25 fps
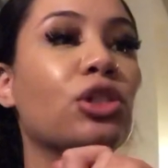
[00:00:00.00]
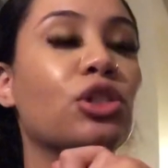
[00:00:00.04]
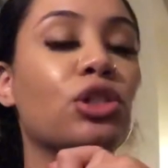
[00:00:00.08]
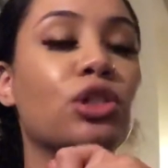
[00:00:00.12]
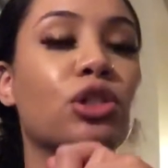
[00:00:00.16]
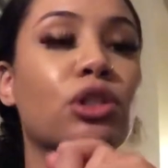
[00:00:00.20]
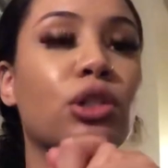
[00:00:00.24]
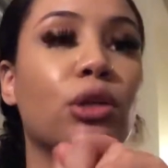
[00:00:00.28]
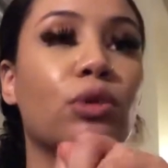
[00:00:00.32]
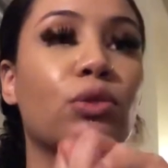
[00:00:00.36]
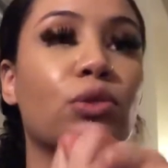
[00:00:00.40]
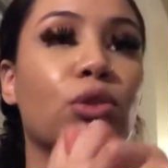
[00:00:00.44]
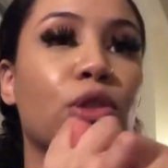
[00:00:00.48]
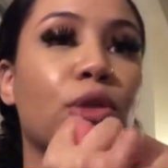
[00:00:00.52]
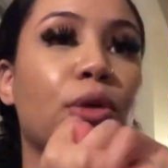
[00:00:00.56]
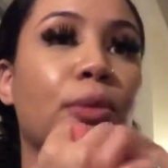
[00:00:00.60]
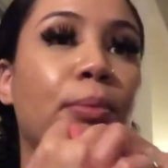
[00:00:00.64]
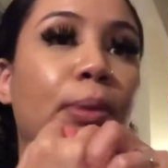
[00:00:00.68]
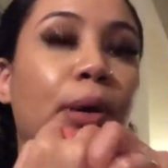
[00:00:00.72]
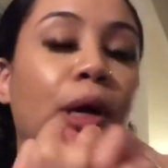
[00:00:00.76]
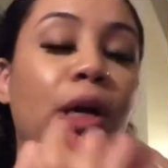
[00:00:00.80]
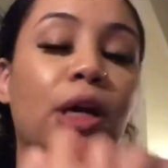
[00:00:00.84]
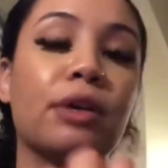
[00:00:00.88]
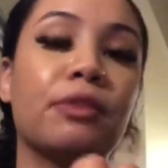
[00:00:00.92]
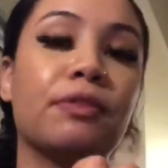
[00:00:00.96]
is just oh
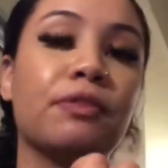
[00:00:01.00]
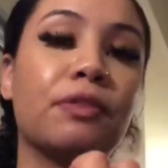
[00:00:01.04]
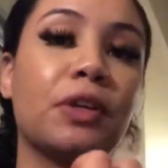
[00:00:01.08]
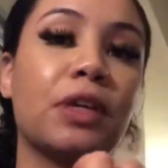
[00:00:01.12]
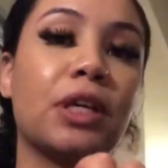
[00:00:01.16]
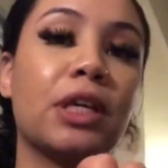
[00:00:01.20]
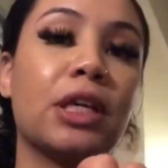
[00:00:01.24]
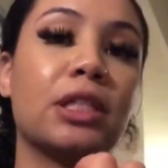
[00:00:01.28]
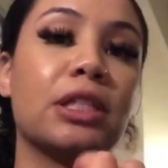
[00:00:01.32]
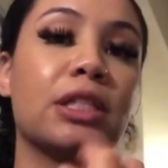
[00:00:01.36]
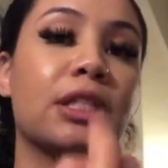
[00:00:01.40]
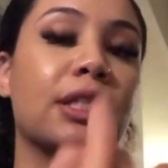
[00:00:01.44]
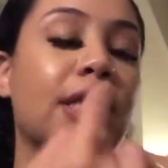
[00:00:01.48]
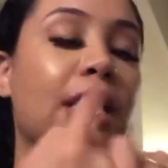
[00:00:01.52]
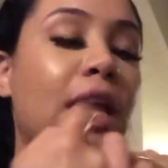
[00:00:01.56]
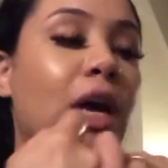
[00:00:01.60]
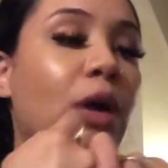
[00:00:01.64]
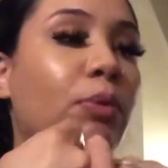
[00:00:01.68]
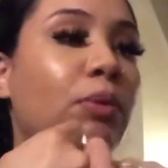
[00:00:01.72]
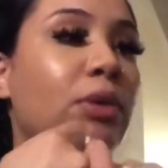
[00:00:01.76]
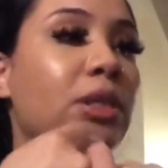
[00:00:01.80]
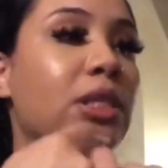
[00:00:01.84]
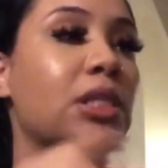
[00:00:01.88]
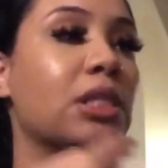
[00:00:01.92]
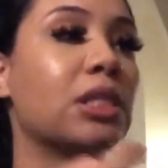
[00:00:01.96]
so perfect, and
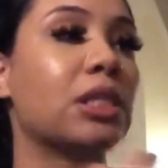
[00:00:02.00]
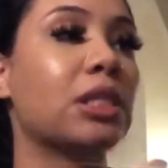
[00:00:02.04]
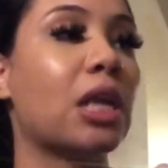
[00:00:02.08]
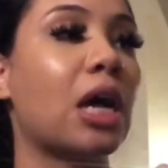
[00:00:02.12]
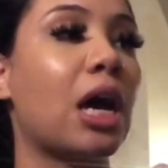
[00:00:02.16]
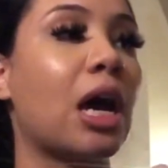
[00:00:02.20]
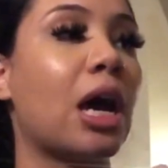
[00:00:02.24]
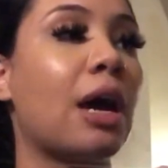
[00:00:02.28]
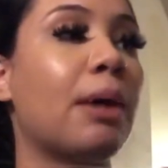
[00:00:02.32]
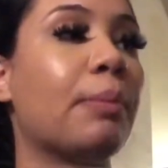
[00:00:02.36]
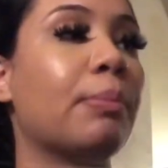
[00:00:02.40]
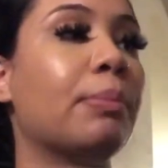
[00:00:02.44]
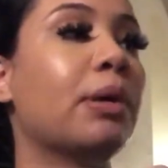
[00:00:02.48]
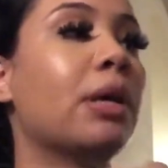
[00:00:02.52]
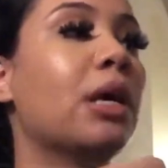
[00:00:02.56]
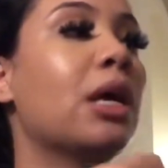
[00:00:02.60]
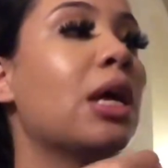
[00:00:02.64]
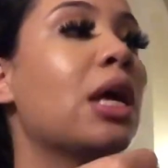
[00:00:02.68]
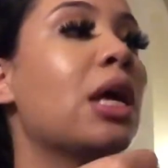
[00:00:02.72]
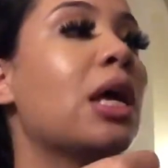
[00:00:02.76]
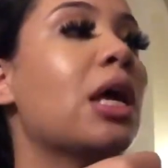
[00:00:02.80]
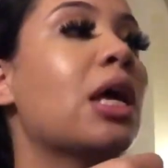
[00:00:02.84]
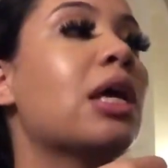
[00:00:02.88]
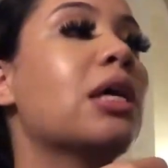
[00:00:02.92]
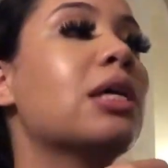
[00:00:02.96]
that we stop
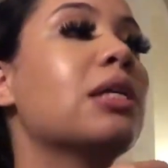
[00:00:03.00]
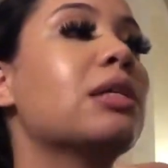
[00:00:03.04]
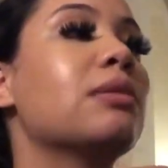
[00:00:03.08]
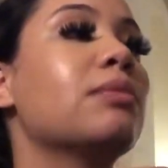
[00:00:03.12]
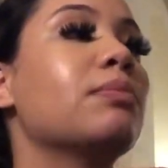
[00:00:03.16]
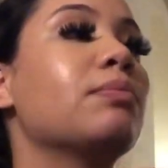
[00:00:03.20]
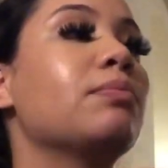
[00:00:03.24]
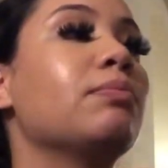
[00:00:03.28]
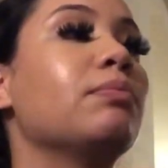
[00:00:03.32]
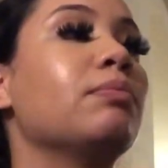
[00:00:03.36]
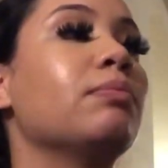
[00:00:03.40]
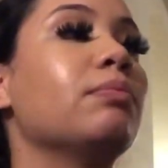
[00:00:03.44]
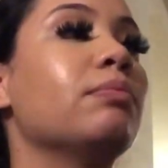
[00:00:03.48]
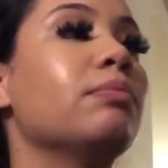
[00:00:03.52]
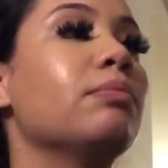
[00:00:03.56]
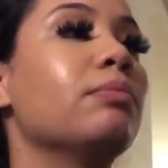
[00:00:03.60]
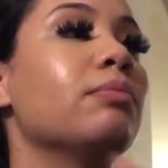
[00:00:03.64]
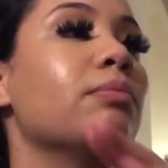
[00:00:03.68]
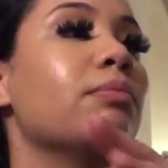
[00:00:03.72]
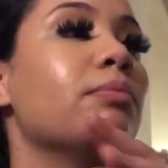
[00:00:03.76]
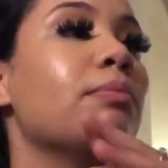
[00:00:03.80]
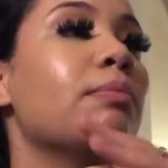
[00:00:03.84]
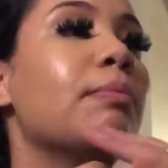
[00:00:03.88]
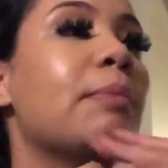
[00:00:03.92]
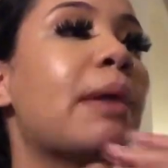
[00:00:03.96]

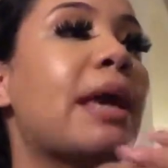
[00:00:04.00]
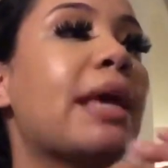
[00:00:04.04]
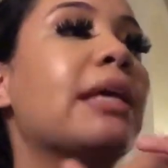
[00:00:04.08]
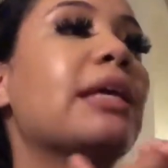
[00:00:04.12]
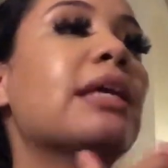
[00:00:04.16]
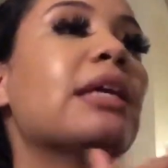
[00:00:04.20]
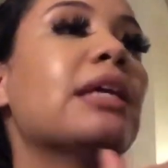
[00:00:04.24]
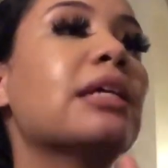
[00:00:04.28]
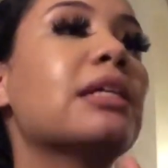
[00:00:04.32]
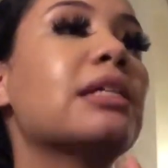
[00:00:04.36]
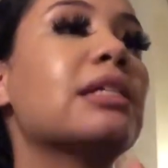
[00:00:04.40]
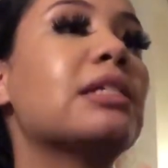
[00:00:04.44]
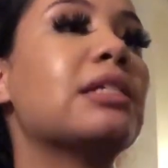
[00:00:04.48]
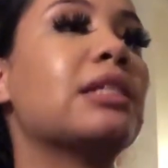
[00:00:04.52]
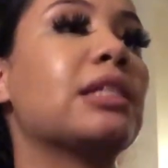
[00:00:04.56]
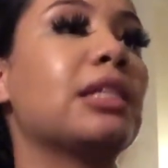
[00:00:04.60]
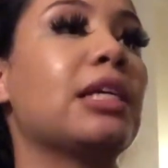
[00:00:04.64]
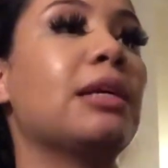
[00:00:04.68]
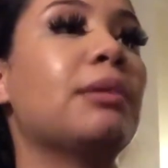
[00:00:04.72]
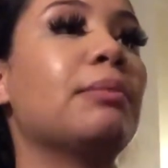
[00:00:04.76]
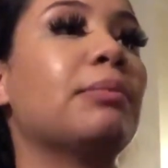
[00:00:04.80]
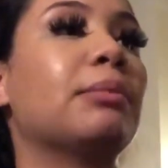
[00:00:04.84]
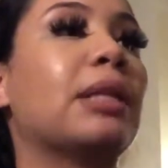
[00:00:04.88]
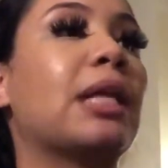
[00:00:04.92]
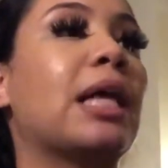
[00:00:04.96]
making it
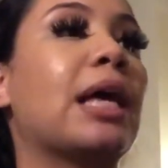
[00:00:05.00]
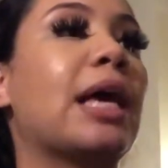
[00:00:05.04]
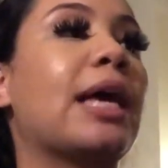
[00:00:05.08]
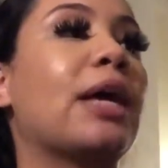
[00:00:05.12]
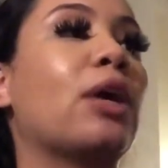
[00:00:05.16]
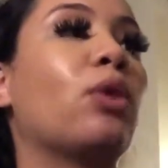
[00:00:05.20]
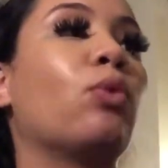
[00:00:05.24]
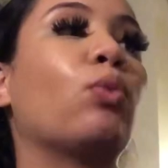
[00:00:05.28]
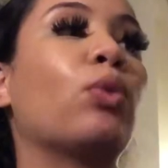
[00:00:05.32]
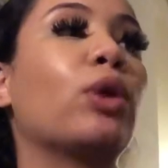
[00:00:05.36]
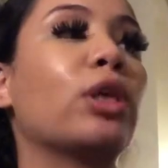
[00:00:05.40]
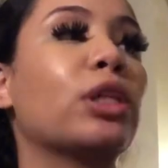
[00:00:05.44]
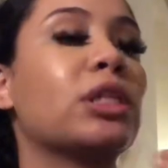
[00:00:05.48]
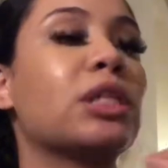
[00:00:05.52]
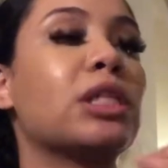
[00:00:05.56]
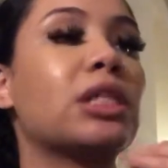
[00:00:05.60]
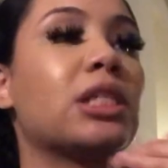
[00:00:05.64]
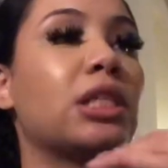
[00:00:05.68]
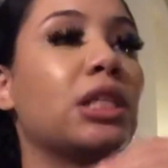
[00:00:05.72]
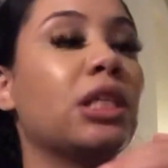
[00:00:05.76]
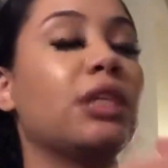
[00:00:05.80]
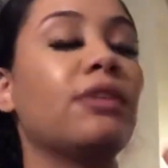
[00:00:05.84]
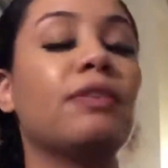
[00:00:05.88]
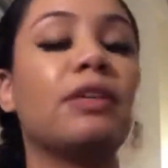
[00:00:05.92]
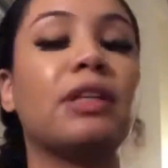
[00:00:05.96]
seem like we're
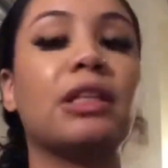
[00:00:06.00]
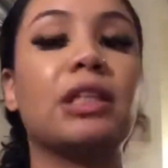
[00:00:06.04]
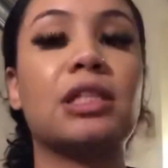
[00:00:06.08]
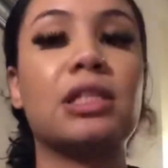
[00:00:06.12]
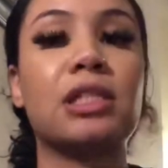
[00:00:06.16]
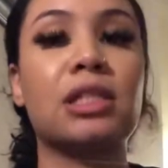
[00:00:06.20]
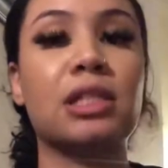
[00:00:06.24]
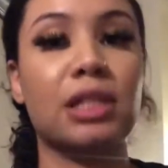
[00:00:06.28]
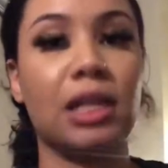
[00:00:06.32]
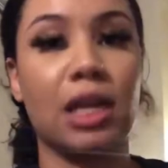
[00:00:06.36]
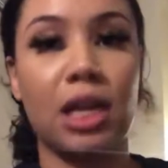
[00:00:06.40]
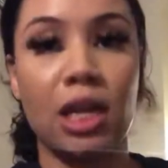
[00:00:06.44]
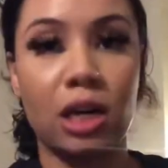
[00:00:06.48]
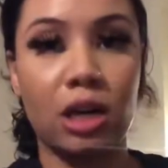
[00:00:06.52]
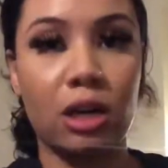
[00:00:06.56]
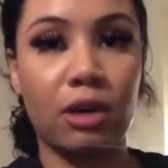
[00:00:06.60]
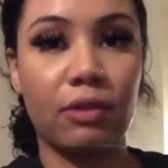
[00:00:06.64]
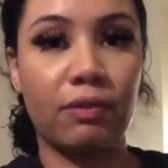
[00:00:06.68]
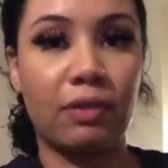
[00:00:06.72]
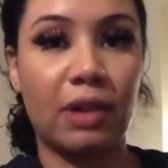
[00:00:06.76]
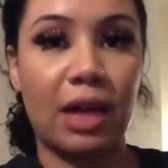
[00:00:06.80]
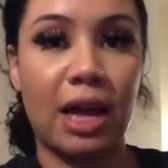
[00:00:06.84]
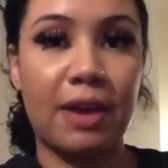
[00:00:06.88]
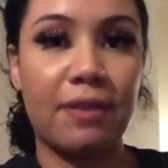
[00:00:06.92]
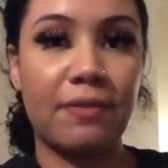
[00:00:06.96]
just living the standard
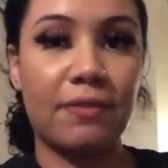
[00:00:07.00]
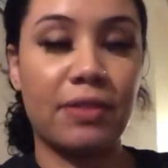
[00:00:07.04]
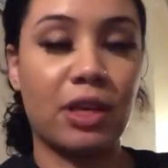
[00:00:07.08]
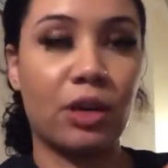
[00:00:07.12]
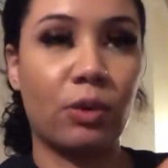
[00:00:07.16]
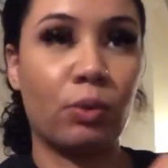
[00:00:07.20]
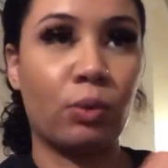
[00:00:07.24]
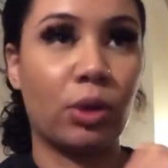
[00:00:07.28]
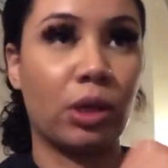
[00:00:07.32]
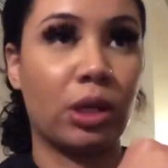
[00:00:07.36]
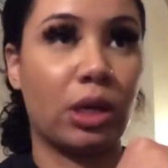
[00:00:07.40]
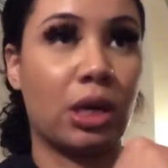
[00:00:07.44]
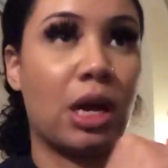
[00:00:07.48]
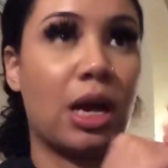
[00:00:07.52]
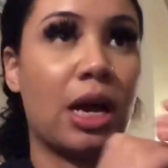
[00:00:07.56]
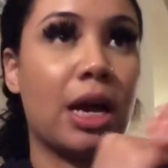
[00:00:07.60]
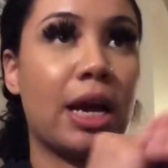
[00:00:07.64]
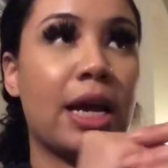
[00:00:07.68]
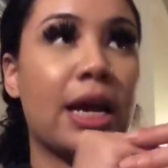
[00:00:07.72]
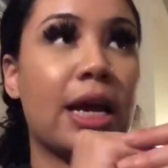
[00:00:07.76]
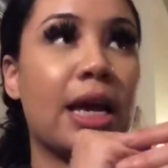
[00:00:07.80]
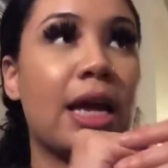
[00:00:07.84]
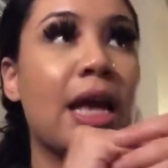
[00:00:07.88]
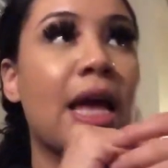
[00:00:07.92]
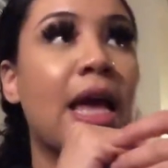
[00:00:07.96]
of life that we're
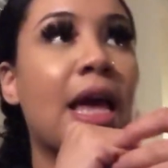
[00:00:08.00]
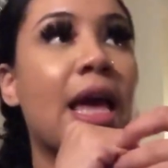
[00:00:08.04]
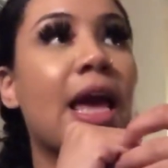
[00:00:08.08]
not.